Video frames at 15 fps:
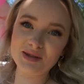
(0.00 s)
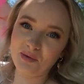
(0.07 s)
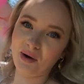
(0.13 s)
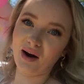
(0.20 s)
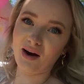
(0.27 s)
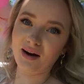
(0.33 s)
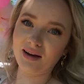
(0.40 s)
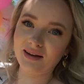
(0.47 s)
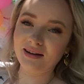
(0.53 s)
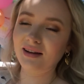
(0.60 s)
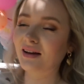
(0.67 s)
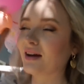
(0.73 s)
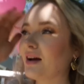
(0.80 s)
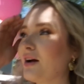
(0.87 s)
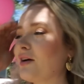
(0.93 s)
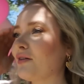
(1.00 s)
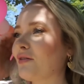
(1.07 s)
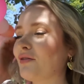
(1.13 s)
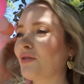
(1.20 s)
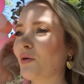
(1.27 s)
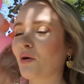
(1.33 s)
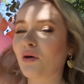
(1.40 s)
to wear it
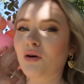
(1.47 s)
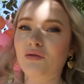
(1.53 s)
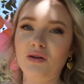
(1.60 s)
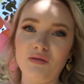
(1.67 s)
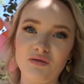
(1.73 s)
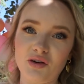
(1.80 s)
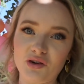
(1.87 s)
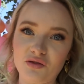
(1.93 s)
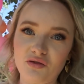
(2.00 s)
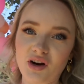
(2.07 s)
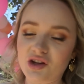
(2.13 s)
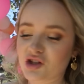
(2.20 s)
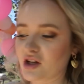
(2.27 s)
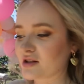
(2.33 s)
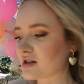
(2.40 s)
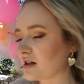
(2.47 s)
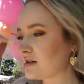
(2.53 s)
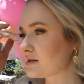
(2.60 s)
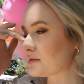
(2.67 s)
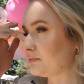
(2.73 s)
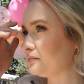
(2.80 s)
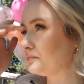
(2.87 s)
from Francesca's.